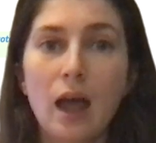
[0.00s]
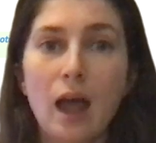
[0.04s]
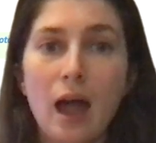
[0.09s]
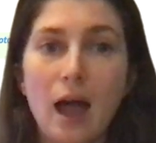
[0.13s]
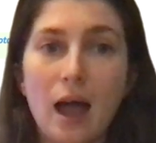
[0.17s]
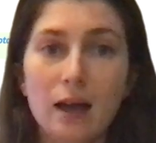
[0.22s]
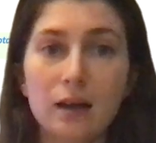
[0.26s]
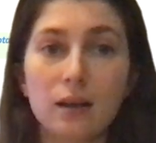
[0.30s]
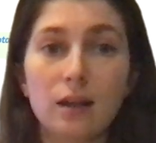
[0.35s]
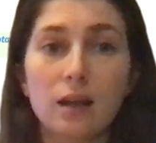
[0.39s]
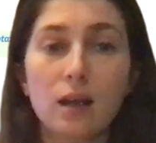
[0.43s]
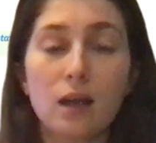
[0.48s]

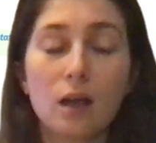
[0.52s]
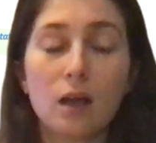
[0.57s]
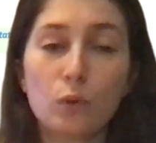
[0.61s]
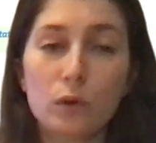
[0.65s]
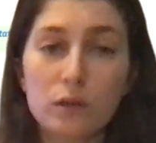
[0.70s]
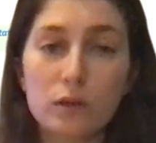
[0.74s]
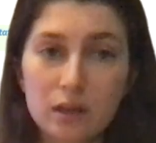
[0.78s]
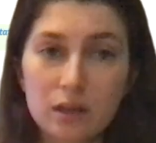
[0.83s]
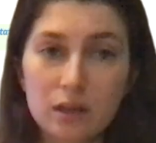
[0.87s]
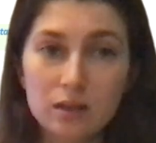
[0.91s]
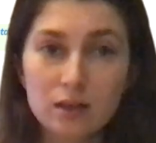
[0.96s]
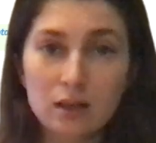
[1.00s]
And
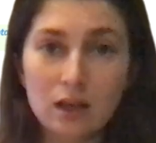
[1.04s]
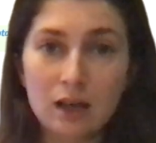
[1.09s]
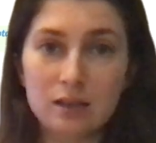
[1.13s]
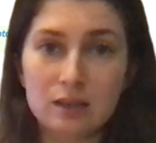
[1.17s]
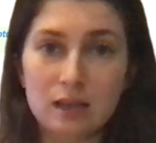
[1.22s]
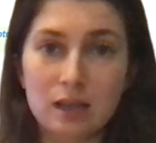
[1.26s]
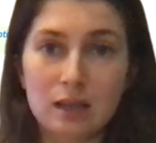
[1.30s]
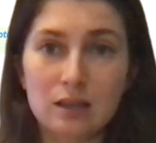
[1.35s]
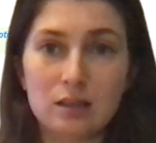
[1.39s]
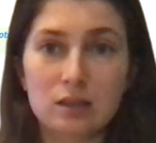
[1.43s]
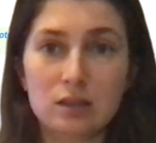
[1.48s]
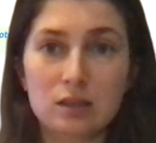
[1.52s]
within that
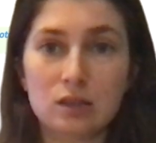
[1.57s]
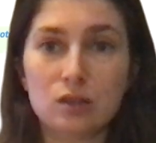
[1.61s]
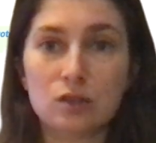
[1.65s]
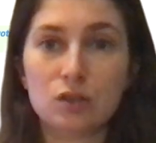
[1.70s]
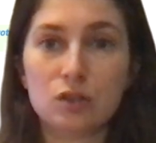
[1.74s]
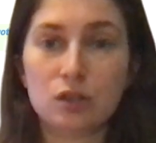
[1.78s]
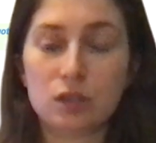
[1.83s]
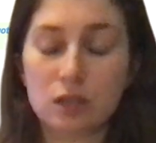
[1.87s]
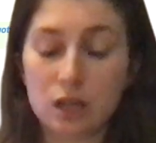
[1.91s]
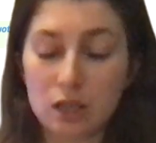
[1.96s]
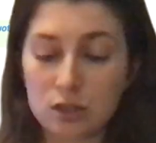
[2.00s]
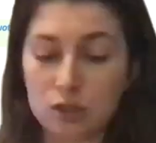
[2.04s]
sentence, you
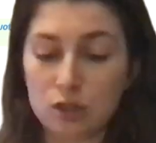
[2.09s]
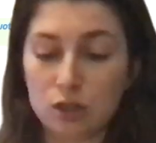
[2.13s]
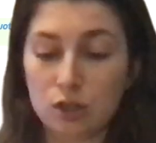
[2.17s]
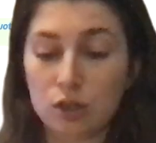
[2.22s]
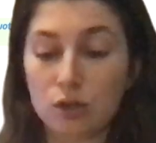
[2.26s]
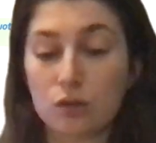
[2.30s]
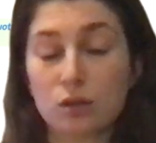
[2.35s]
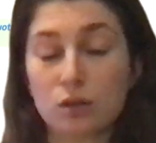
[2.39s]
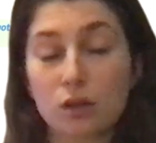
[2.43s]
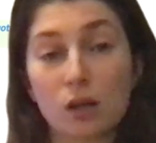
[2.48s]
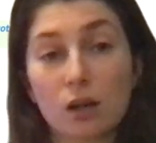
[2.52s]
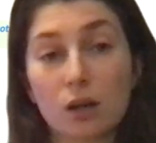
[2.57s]
need to use
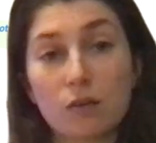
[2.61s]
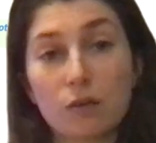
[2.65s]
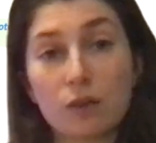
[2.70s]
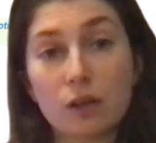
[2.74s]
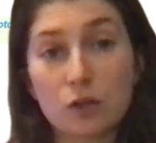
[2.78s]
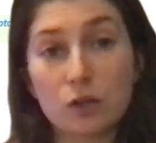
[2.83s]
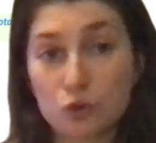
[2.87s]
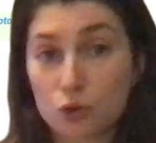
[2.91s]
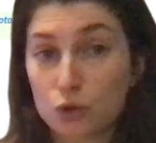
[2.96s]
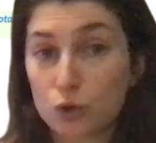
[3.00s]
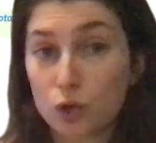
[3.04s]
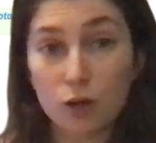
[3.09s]
kind of an
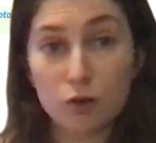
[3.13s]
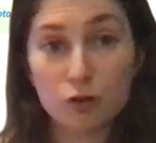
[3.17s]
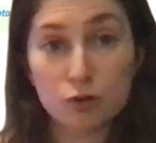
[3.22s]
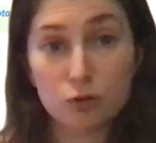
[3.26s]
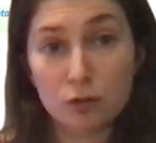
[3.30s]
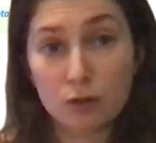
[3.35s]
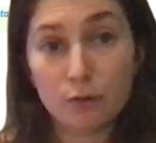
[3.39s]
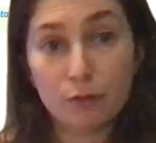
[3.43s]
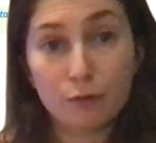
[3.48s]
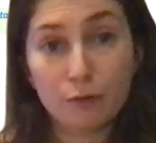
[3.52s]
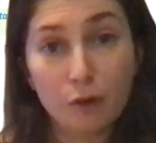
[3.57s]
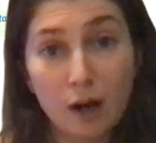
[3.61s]
introductory
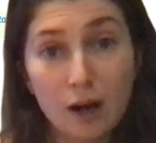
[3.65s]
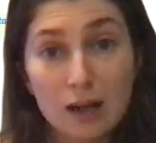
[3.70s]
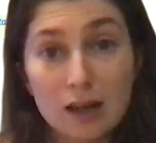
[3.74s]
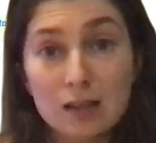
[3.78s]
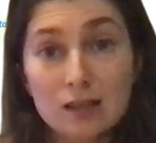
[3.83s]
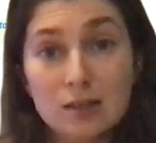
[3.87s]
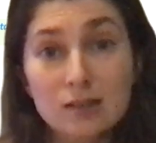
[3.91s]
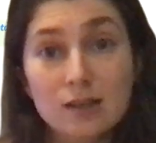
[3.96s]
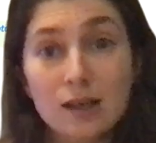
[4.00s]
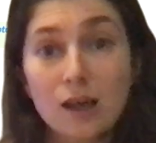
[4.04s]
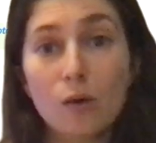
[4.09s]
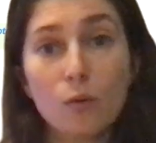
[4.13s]

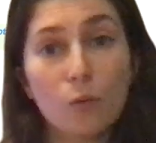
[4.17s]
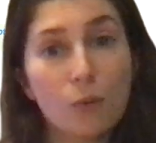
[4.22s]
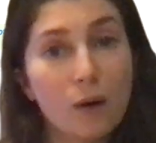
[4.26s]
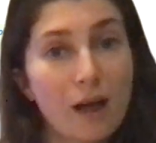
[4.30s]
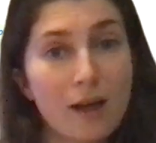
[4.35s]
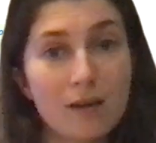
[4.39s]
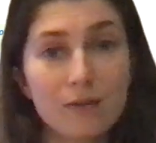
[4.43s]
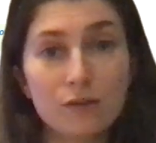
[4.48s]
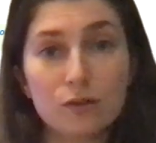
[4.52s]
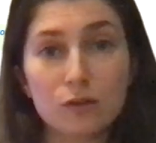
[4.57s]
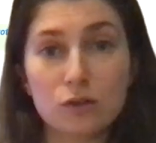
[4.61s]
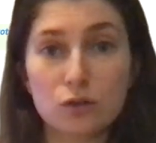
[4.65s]
phrase,
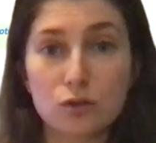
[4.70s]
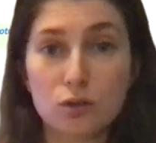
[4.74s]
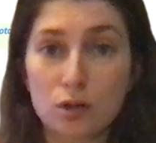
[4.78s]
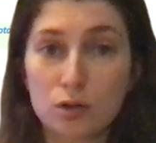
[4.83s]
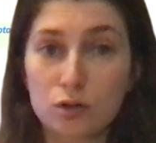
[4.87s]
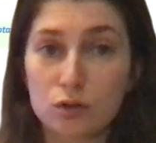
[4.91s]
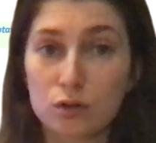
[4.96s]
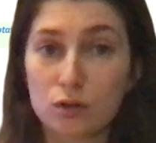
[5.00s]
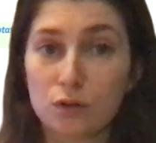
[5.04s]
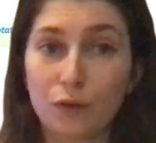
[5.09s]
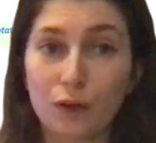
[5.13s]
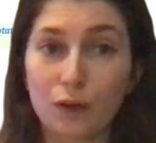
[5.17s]
whatever
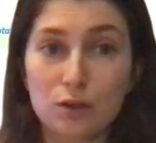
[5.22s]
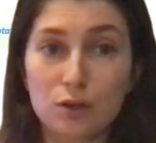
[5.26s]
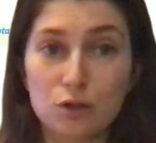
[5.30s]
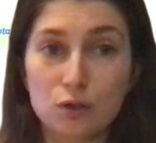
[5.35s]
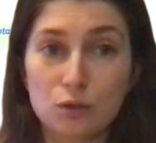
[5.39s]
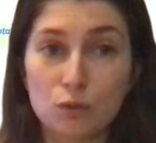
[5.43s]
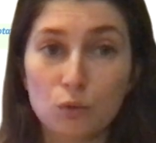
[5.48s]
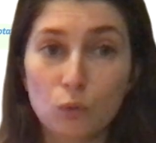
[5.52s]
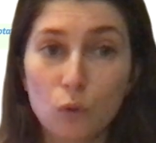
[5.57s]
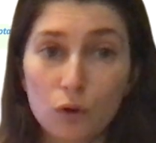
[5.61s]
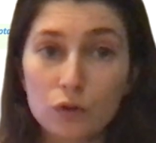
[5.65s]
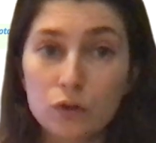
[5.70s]
introductory phrase you
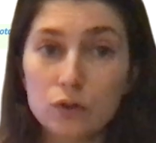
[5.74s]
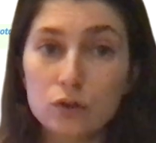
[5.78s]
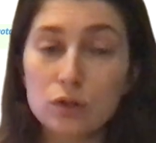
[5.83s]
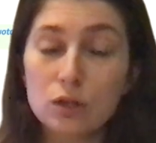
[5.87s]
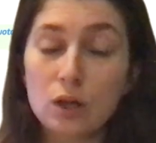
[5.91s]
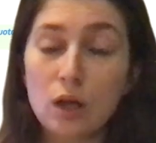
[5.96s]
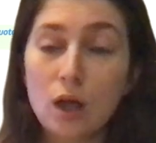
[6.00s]
want.